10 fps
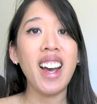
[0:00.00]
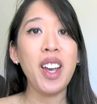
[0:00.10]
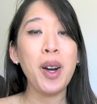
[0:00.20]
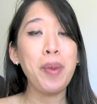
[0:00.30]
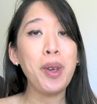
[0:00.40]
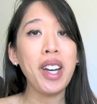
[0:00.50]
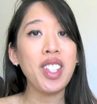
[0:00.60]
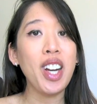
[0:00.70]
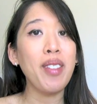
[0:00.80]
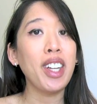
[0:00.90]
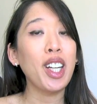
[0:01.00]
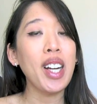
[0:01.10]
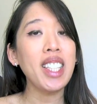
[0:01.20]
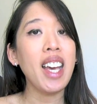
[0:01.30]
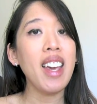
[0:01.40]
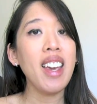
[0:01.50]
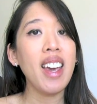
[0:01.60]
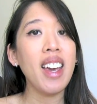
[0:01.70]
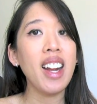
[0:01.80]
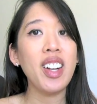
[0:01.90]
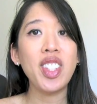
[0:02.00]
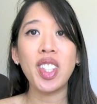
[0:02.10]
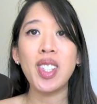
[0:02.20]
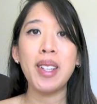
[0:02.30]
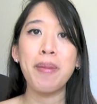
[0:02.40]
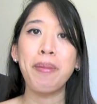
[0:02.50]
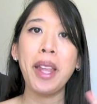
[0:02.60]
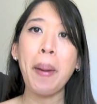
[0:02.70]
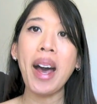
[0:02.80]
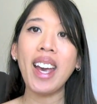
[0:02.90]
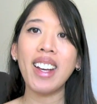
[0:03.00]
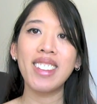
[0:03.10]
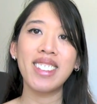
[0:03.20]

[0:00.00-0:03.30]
I hope you guys are having a great day and I'll talk to you soon. Bye!